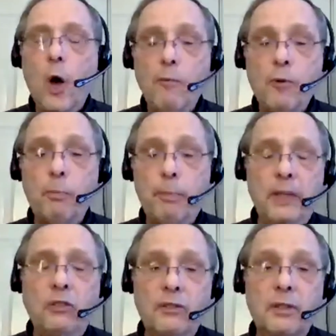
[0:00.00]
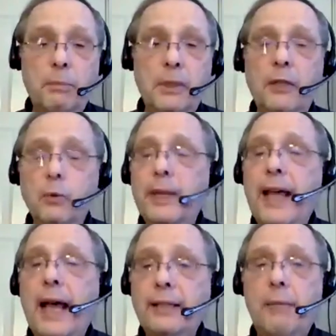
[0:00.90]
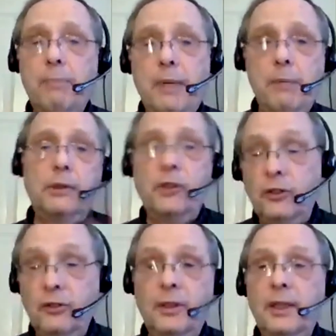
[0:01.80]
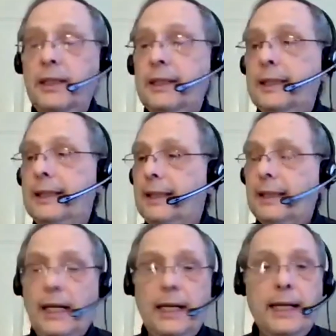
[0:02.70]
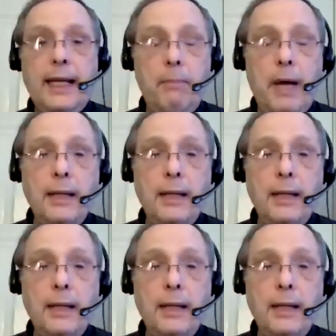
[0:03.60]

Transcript: the hopeful piece of it, because without that, people just kind of